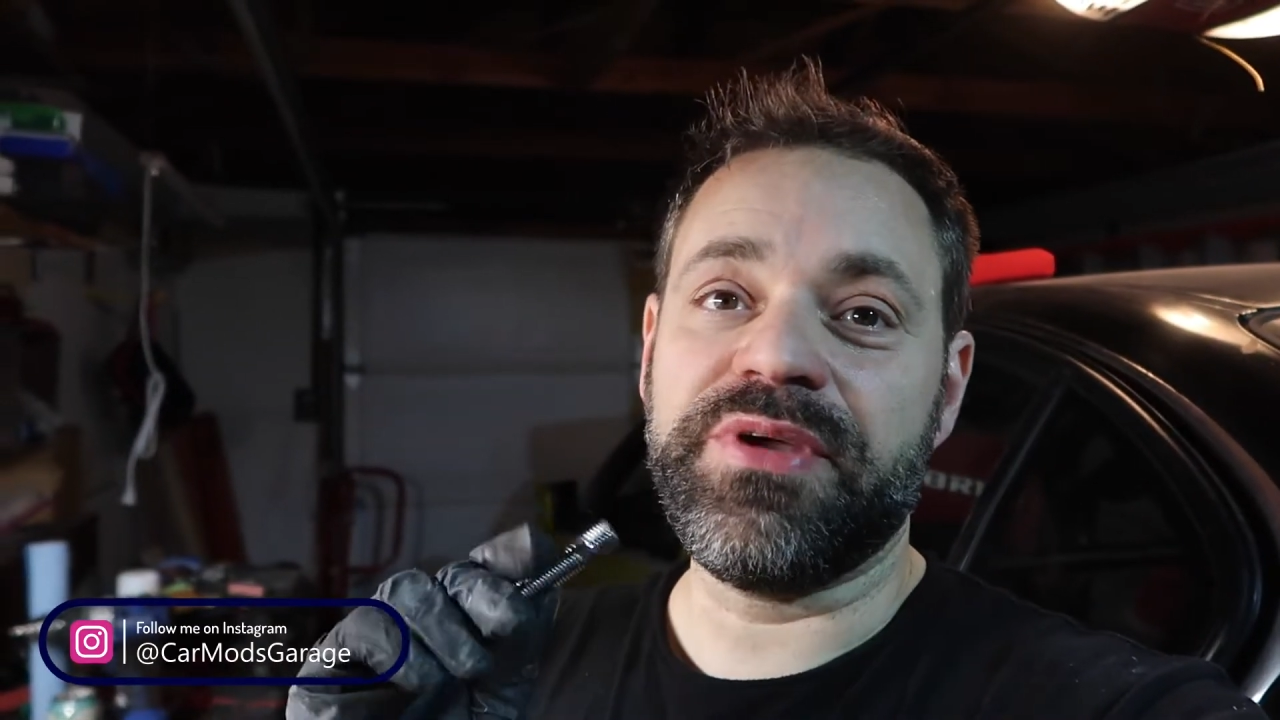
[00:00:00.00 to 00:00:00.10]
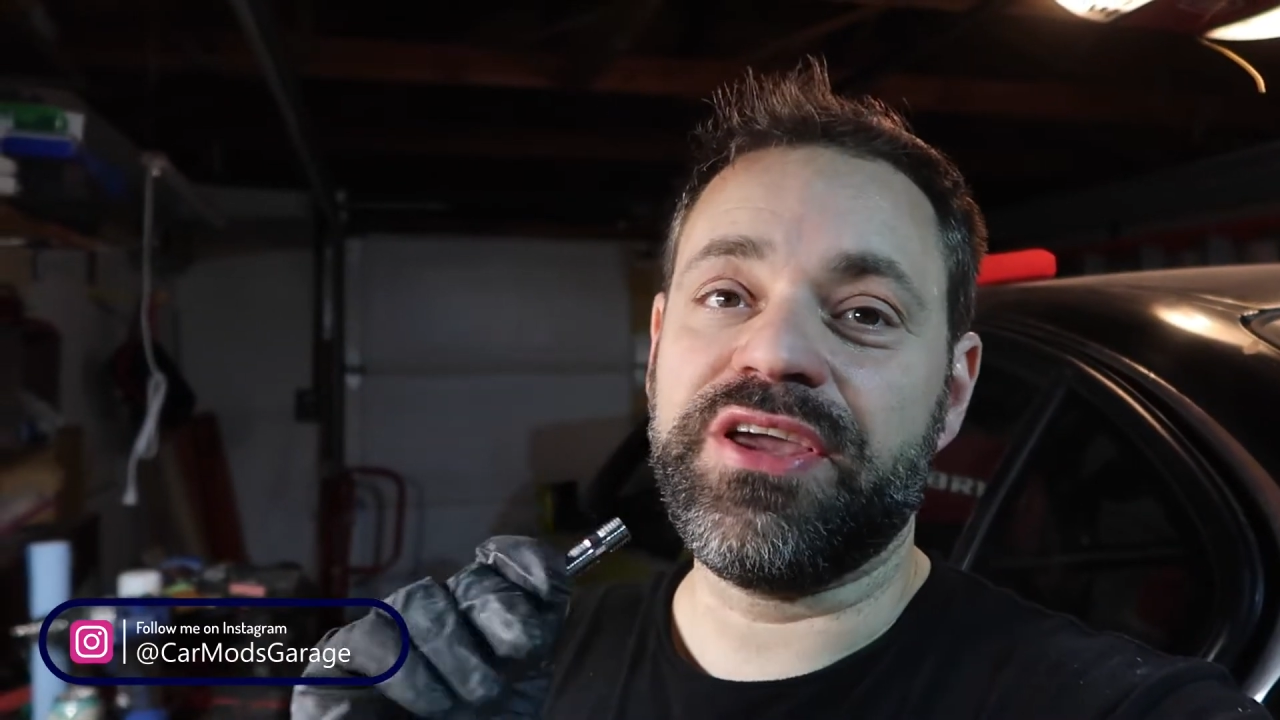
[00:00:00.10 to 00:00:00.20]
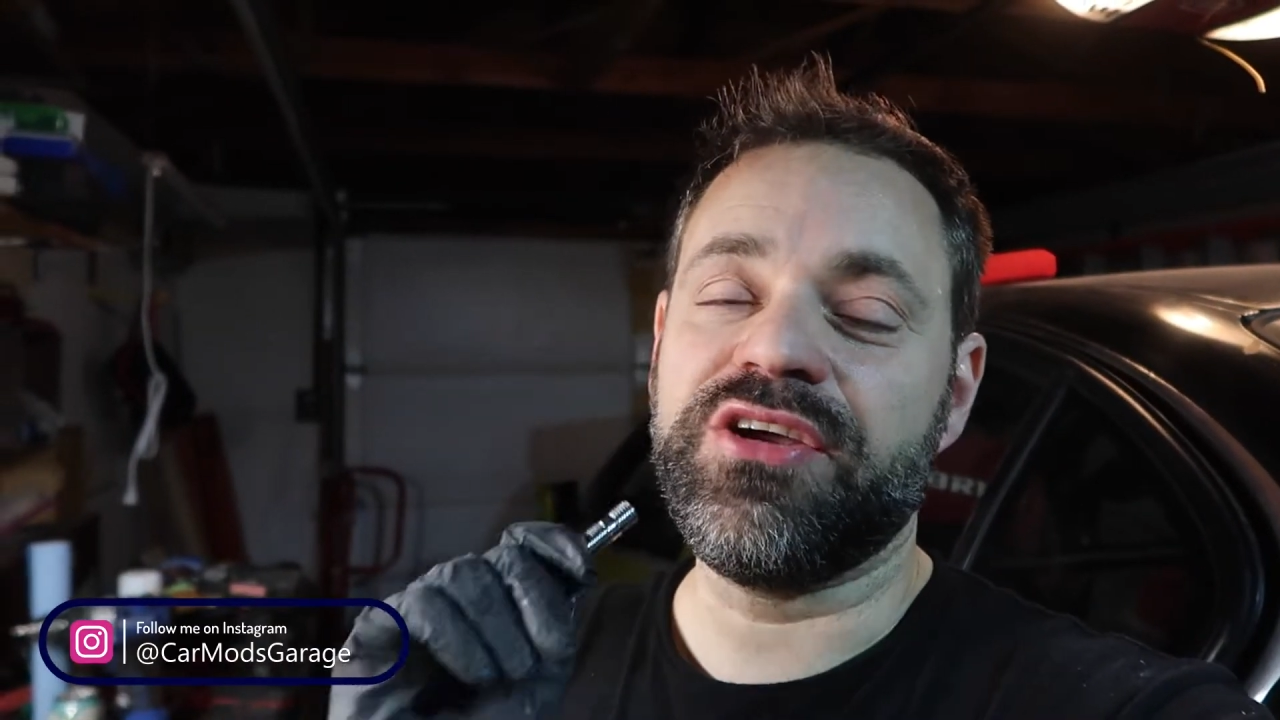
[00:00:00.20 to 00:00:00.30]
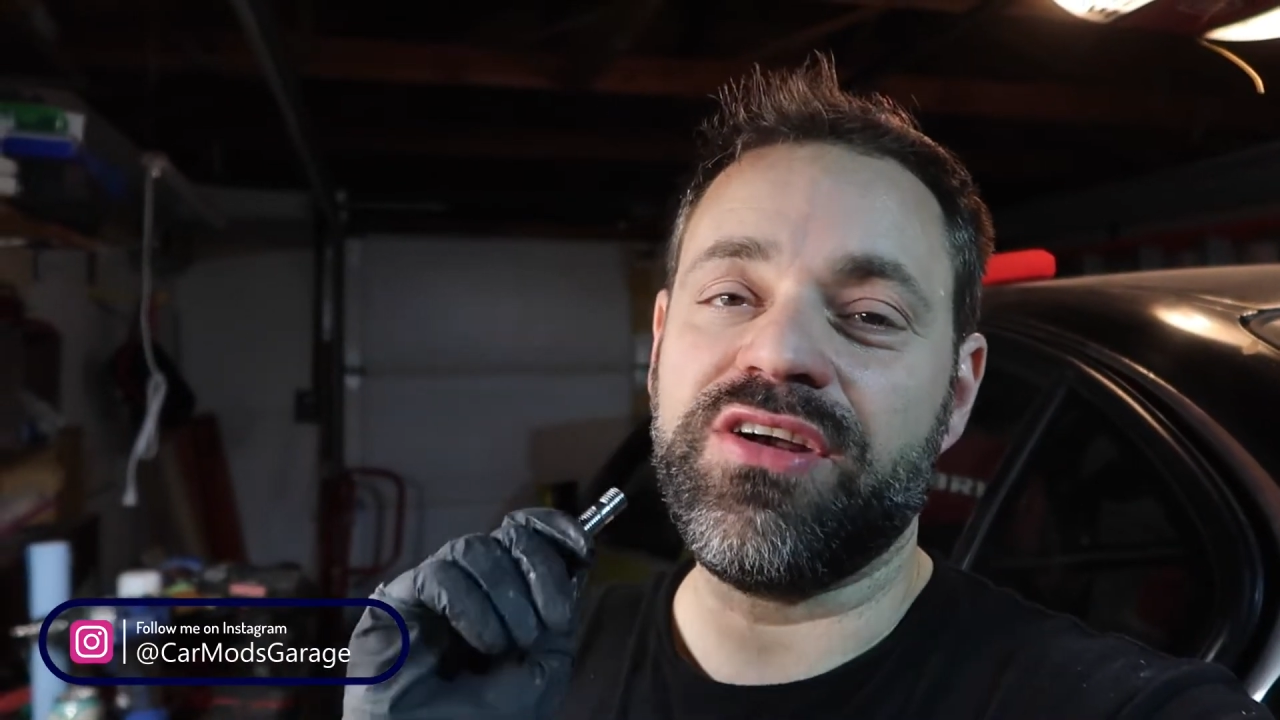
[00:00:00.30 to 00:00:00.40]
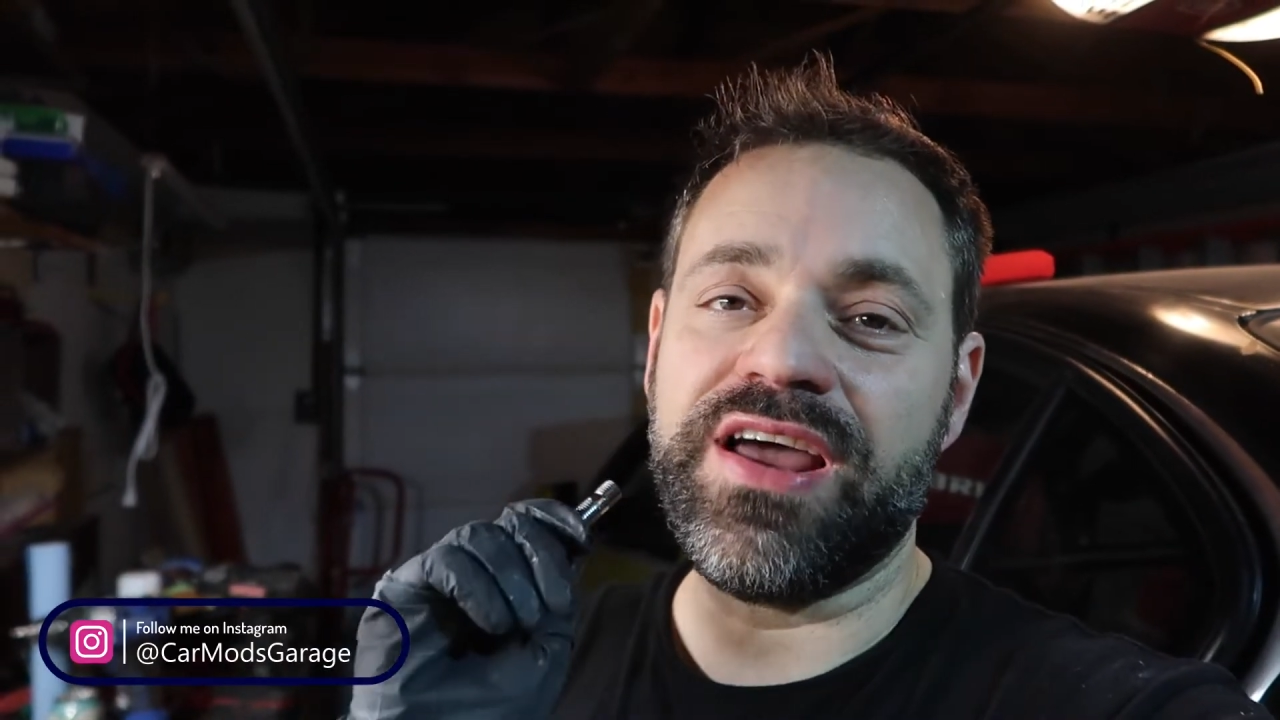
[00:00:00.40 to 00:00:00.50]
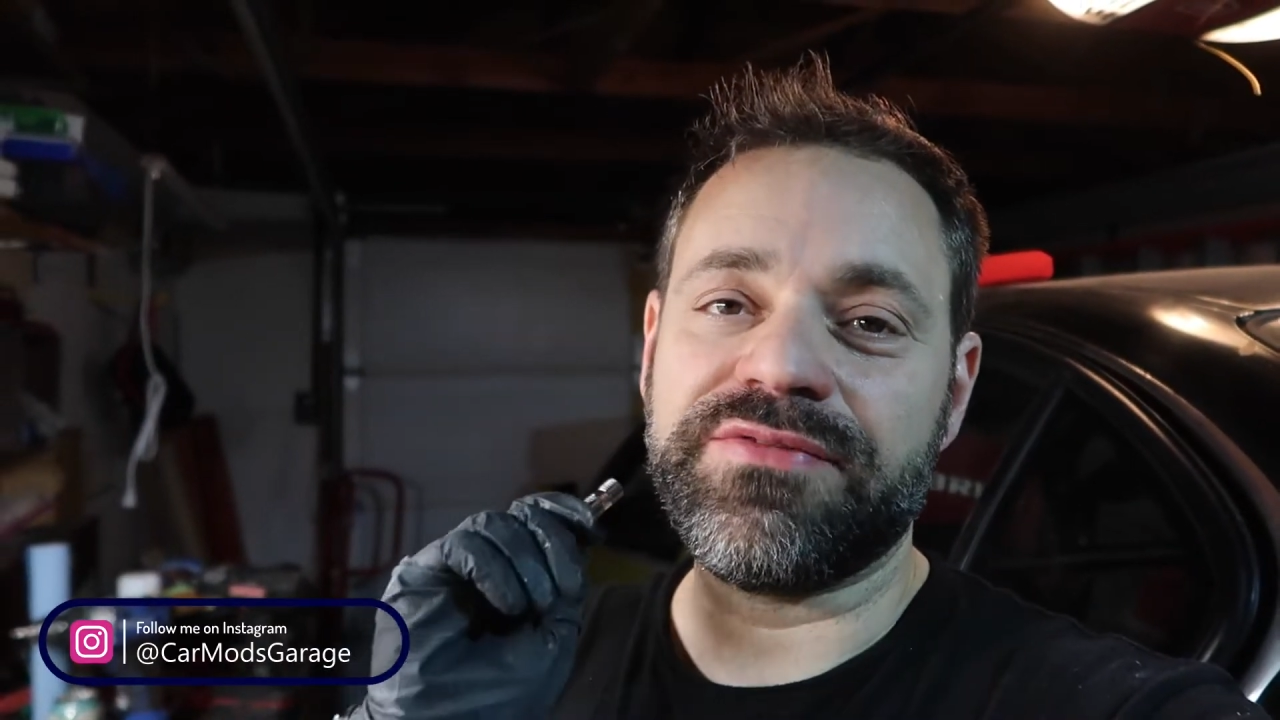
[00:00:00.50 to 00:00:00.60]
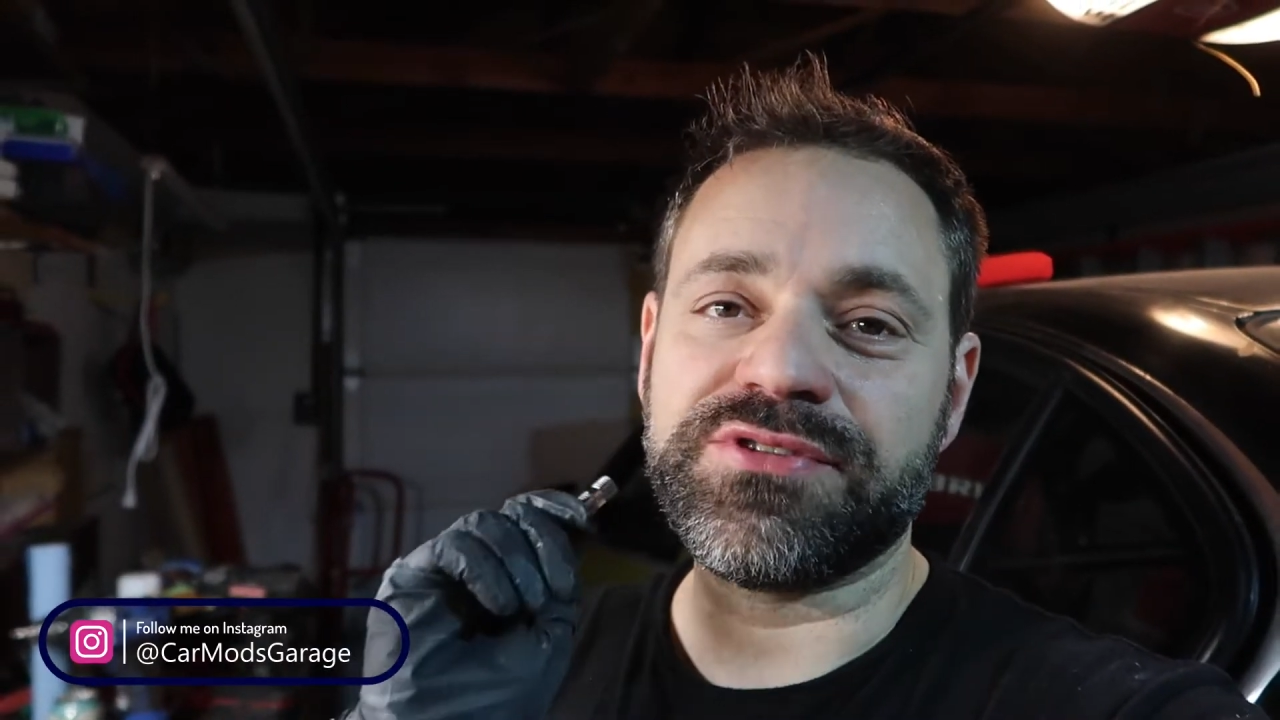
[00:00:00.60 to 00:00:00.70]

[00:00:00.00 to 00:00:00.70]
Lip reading: make your life